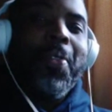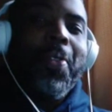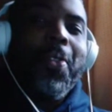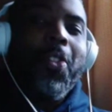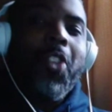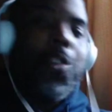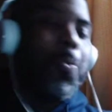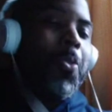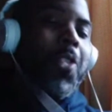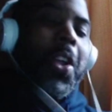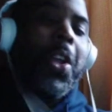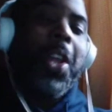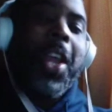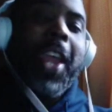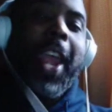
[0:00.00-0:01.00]
this
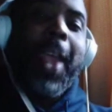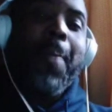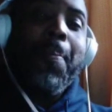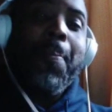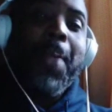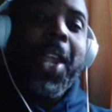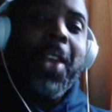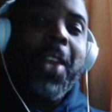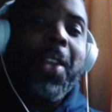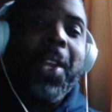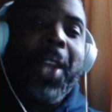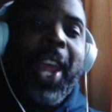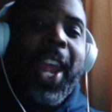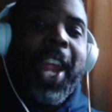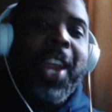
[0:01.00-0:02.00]
particular game being
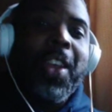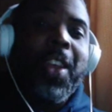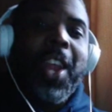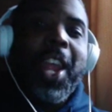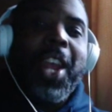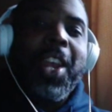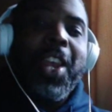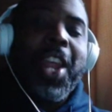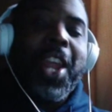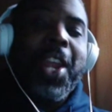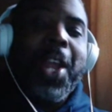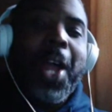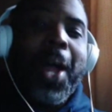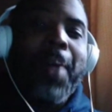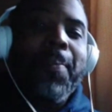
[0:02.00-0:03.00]
delayed
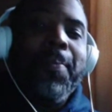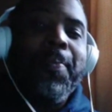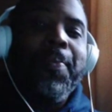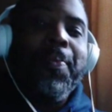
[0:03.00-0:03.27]
and